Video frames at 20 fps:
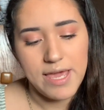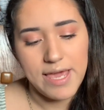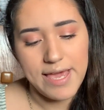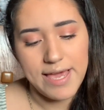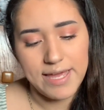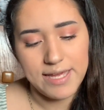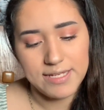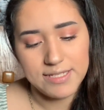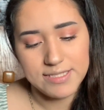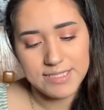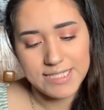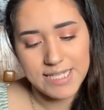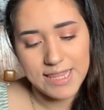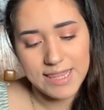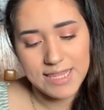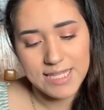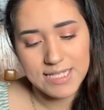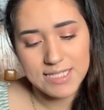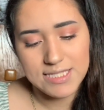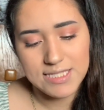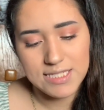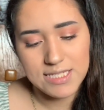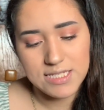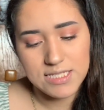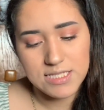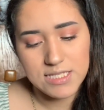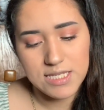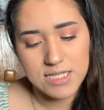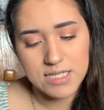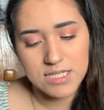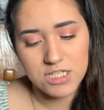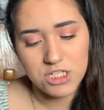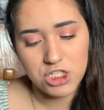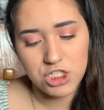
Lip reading: And this is in the